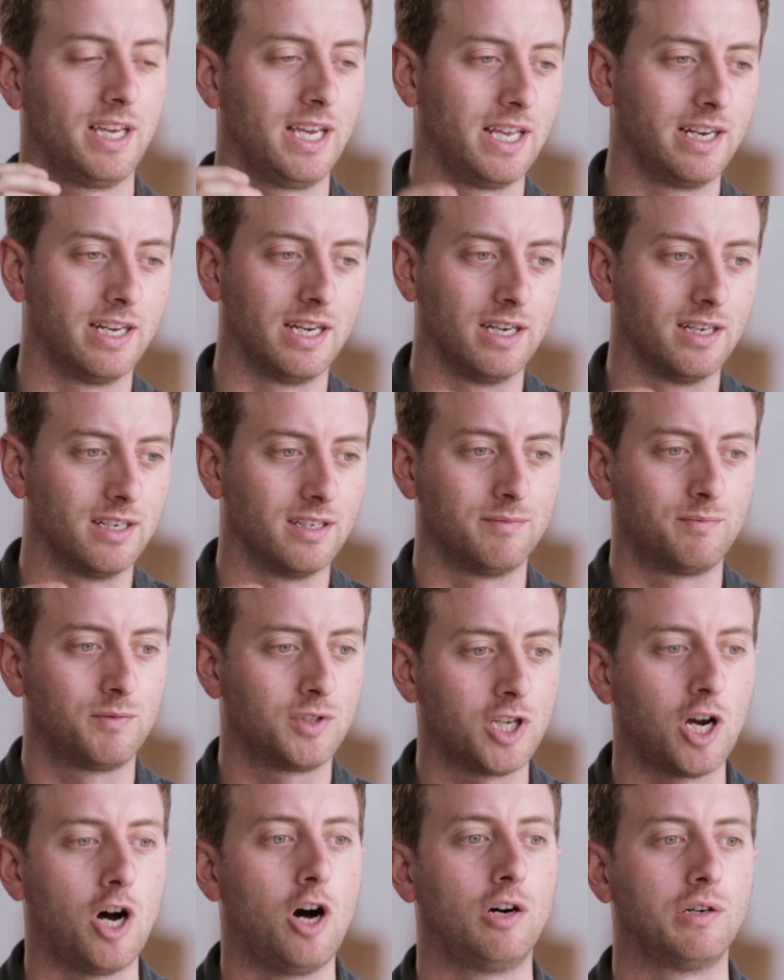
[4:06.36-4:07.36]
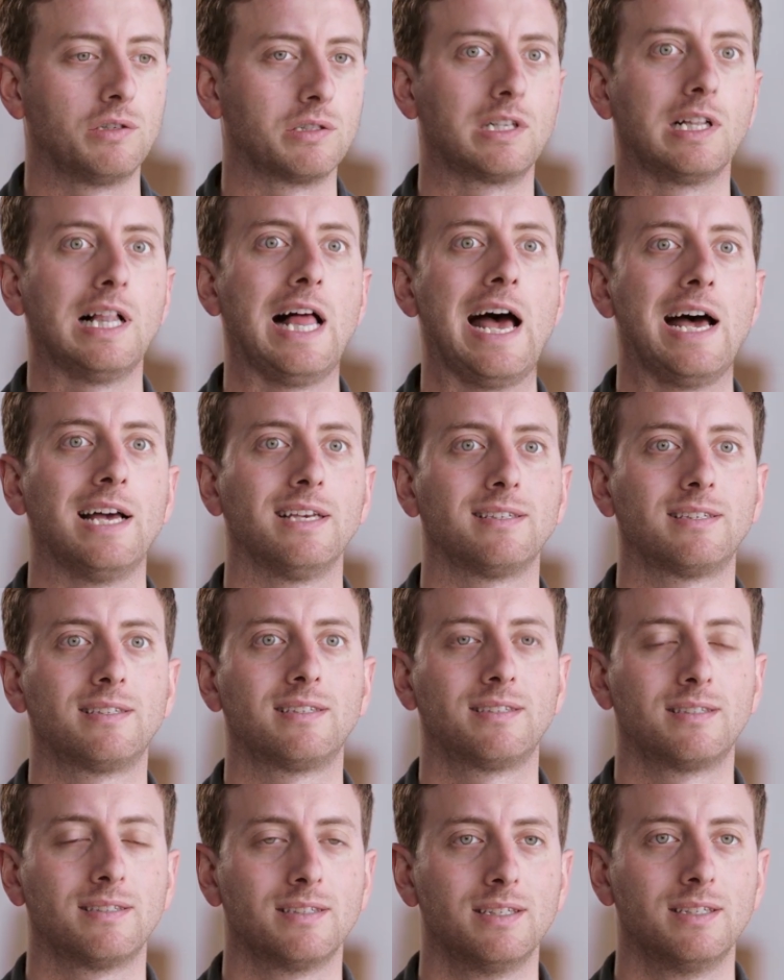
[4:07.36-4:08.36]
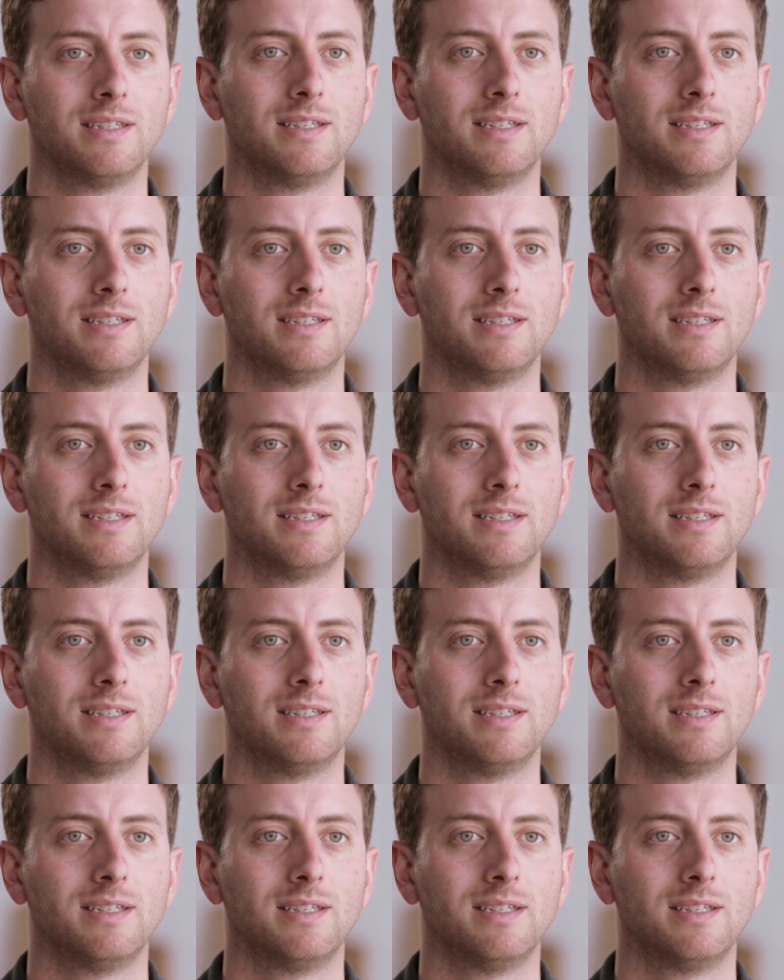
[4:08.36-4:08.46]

in a tall glass,